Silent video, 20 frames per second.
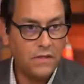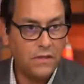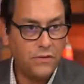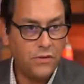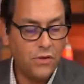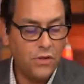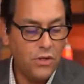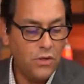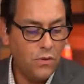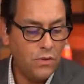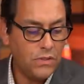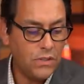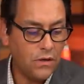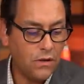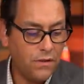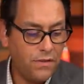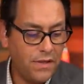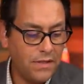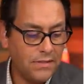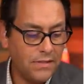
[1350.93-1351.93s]
that they're using
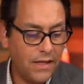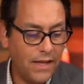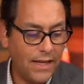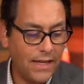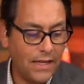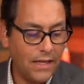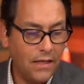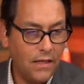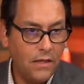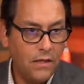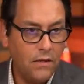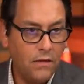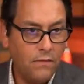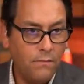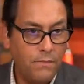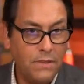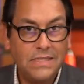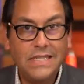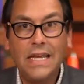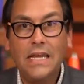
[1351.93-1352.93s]
are things like
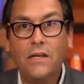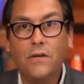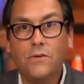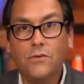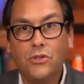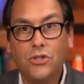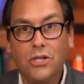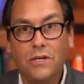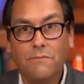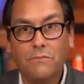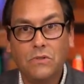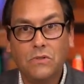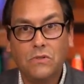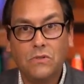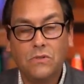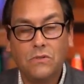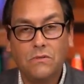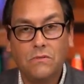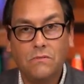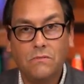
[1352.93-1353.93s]
potato
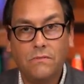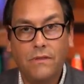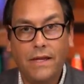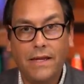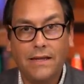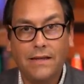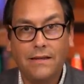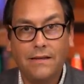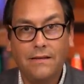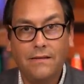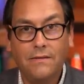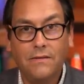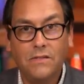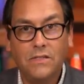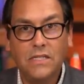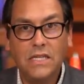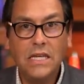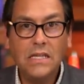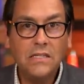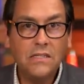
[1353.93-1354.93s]
chips, like
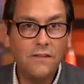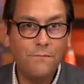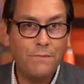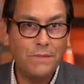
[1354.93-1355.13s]
skins of